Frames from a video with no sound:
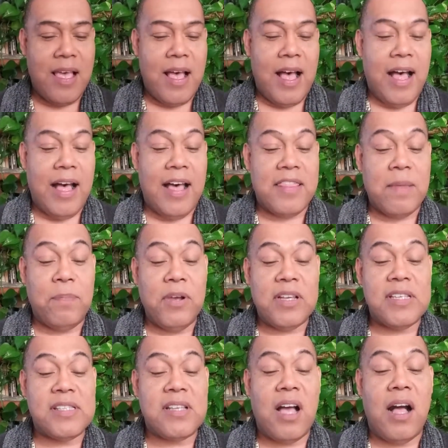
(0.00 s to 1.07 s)
The
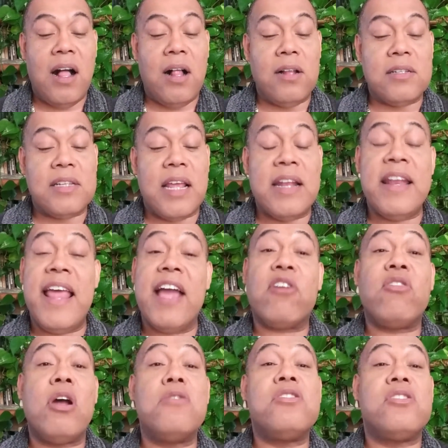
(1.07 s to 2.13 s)
book is called
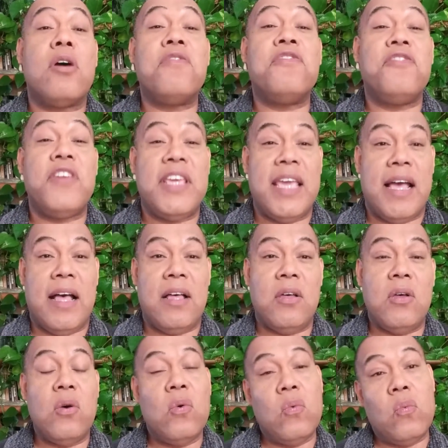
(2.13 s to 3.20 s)
NECROSOPHIA,
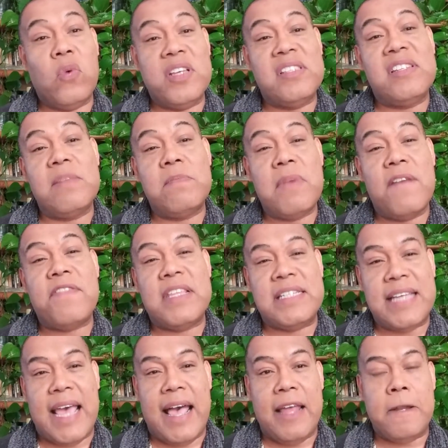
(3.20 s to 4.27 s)
Wisdom of the
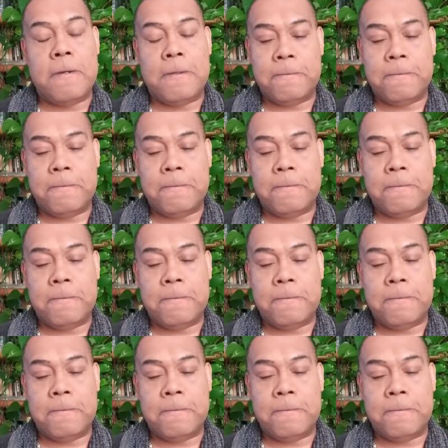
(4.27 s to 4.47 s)
Dead.